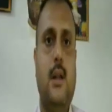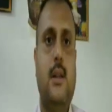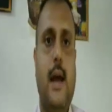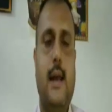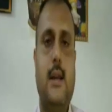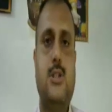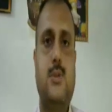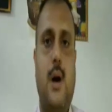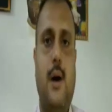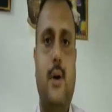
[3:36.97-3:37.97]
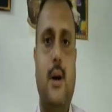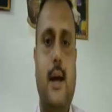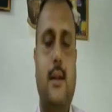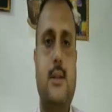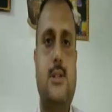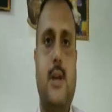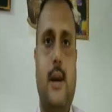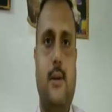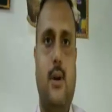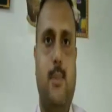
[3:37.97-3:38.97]
the Allies power and the
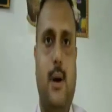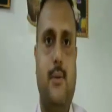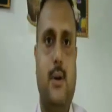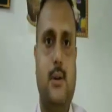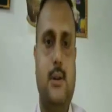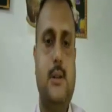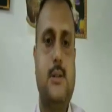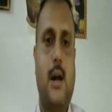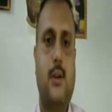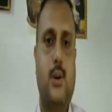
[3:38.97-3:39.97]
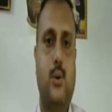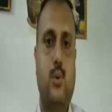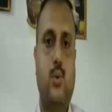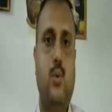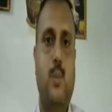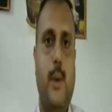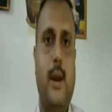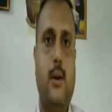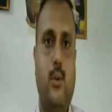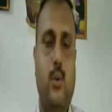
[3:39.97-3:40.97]
Central power. These are the two
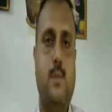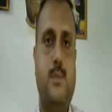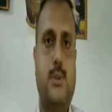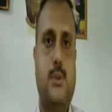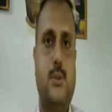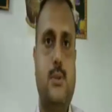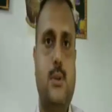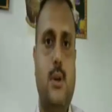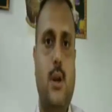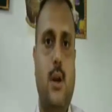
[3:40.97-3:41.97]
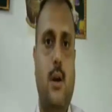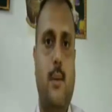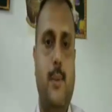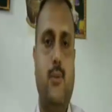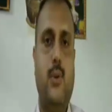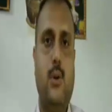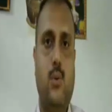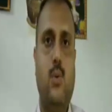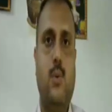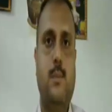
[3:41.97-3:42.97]
main groups
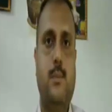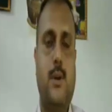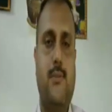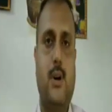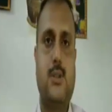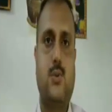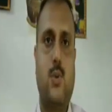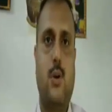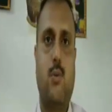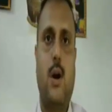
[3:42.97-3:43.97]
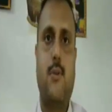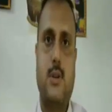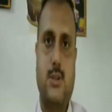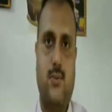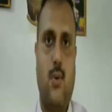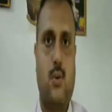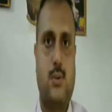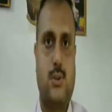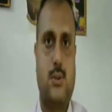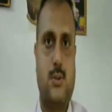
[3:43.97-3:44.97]
between whom the First World War was
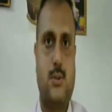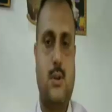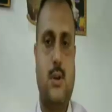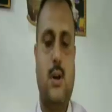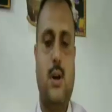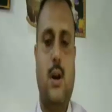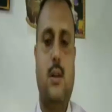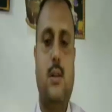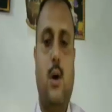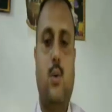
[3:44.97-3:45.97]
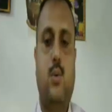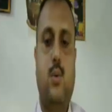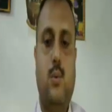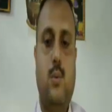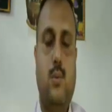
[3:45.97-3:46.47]
fought. Now,